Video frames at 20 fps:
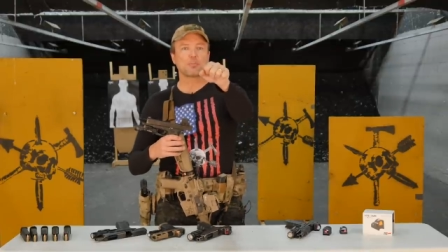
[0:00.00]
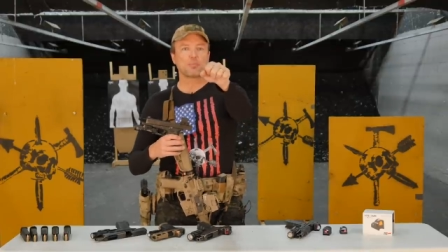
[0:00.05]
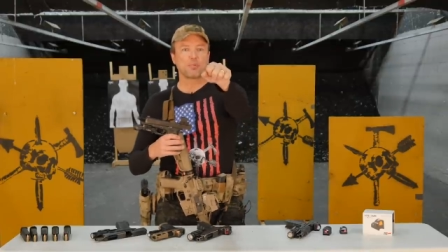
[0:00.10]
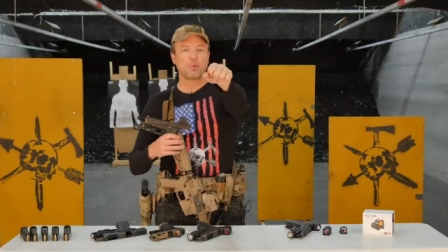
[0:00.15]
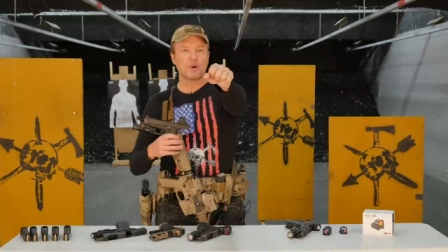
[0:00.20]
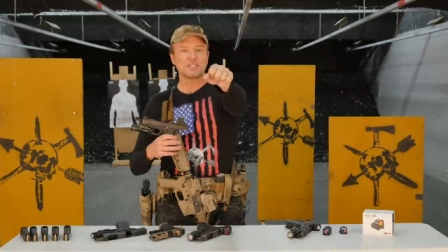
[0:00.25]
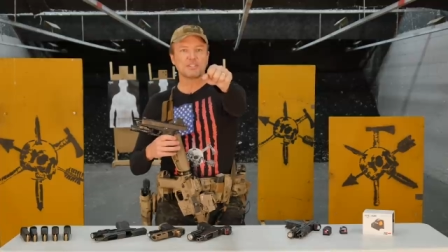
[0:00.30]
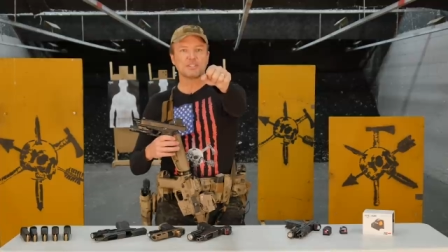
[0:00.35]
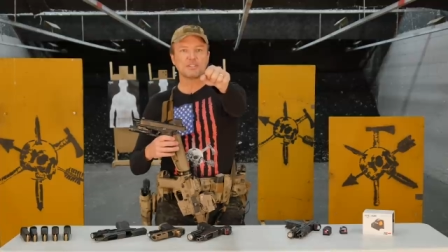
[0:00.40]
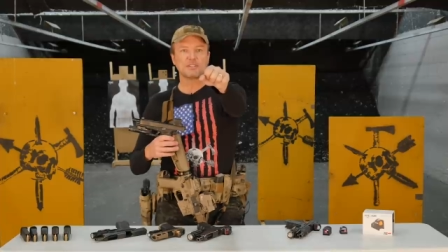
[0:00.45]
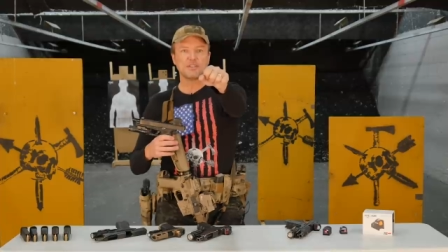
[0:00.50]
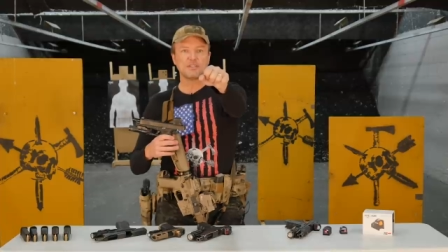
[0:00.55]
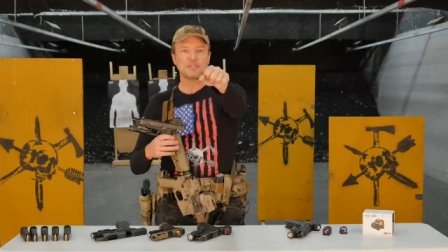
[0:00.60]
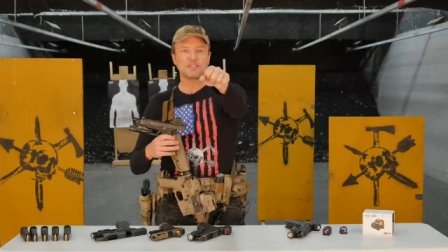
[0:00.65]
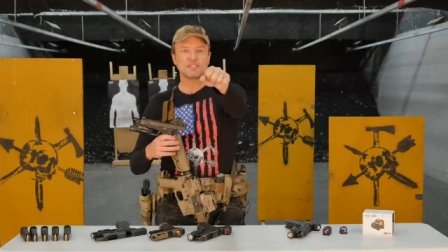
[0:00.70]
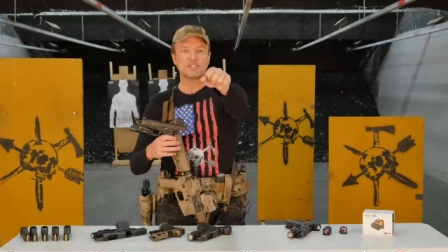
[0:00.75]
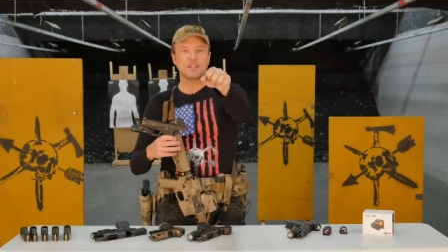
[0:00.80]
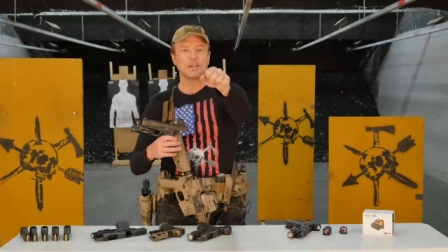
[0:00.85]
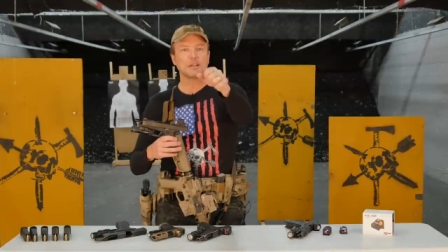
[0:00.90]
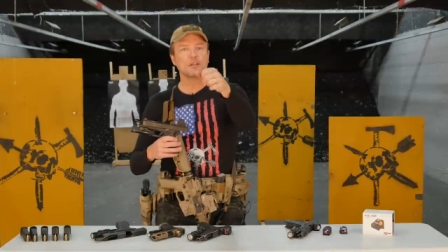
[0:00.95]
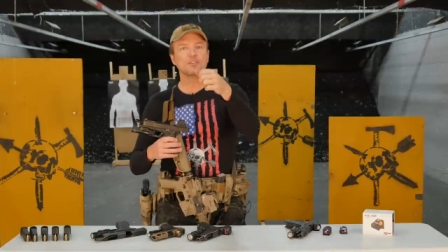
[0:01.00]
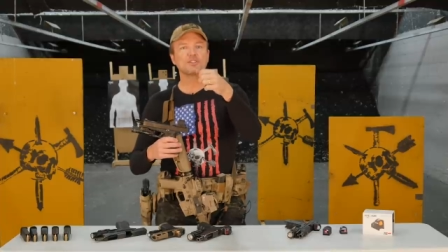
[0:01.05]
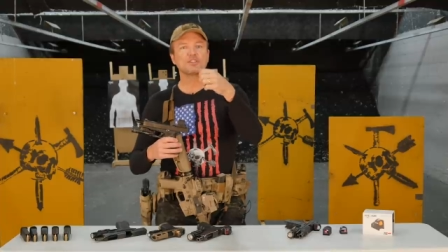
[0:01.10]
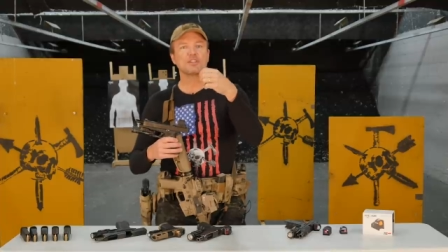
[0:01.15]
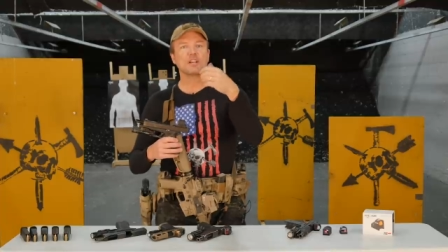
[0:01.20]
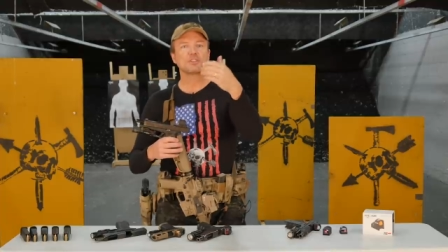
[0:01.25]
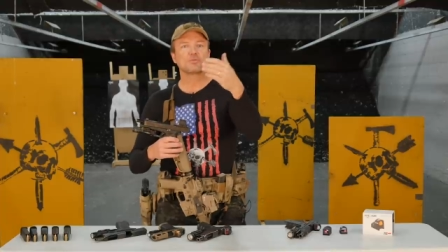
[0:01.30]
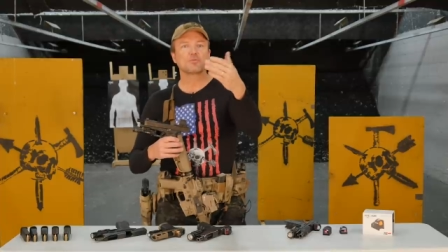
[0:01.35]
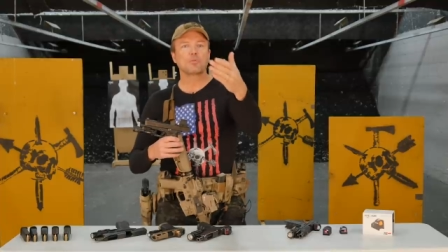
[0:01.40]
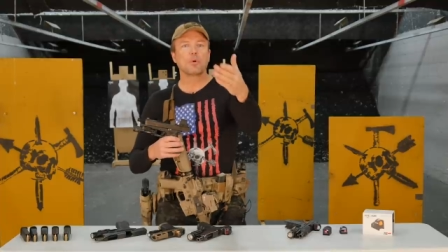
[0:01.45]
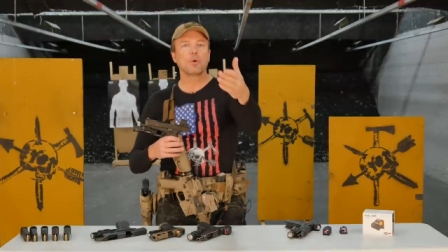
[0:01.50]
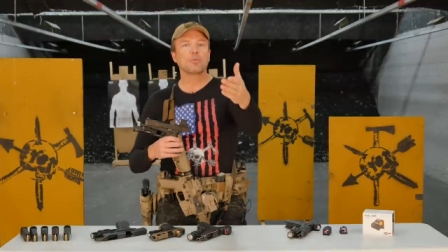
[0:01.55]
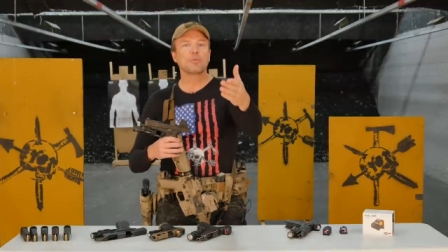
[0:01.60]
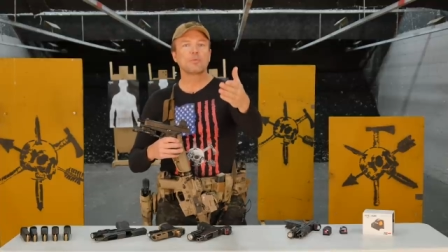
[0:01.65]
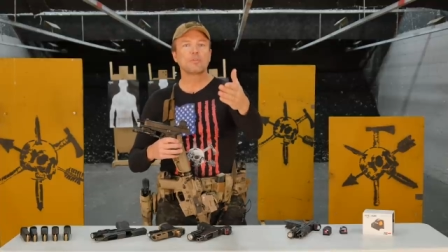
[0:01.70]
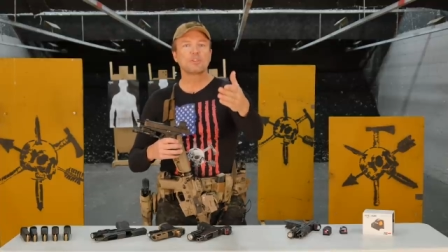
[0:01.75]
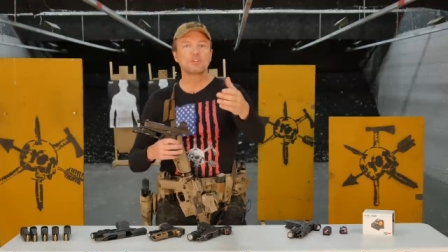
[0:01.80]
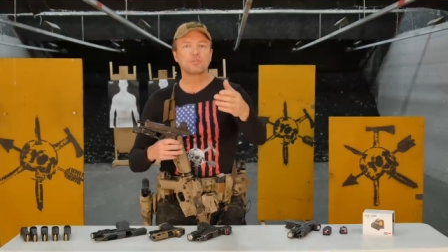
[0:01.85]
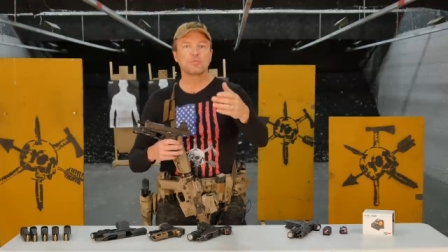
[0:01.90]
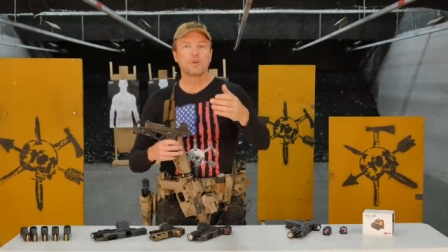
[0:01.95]
press it to the center of the chest, roll
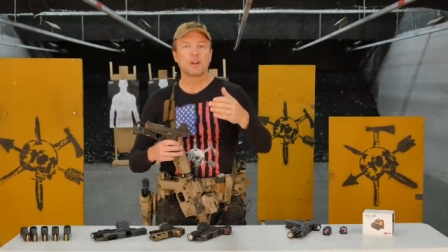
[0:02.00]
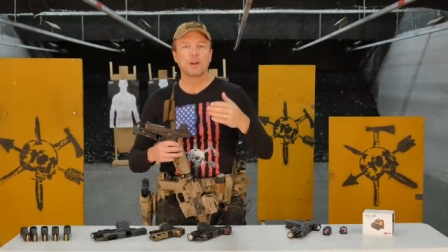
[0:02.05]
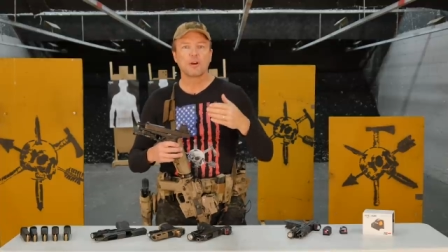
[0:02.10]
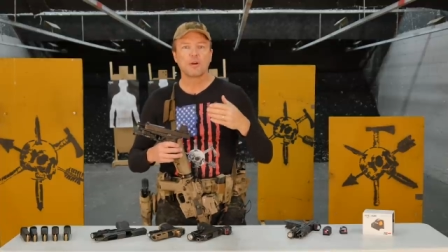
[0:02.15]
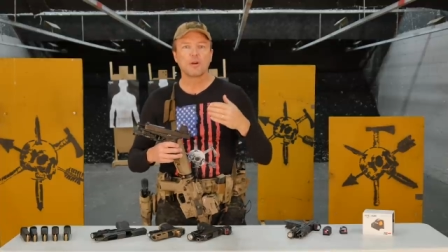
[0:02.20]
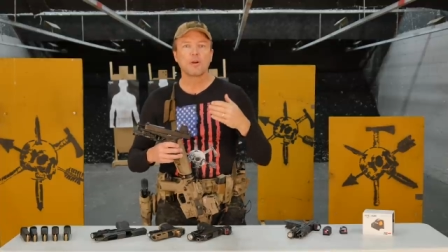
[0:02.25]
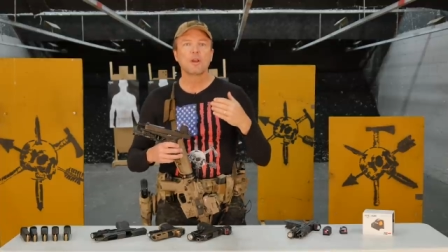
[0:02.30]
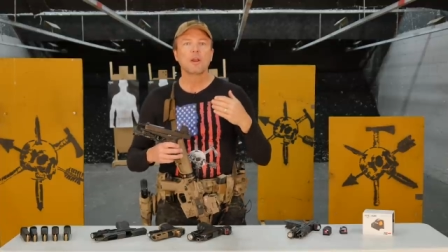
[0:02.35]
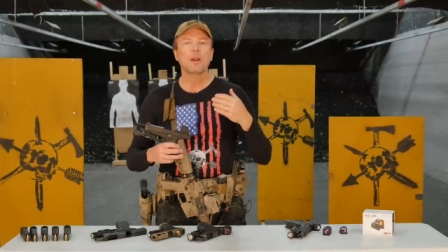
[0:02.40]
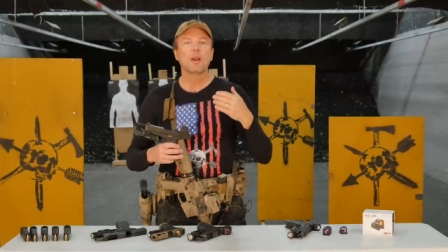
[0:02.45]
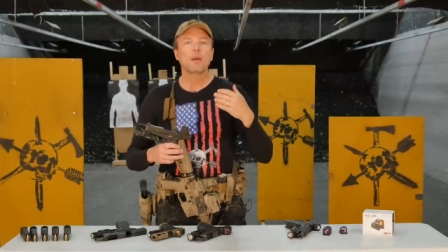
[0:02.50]
through the trigger.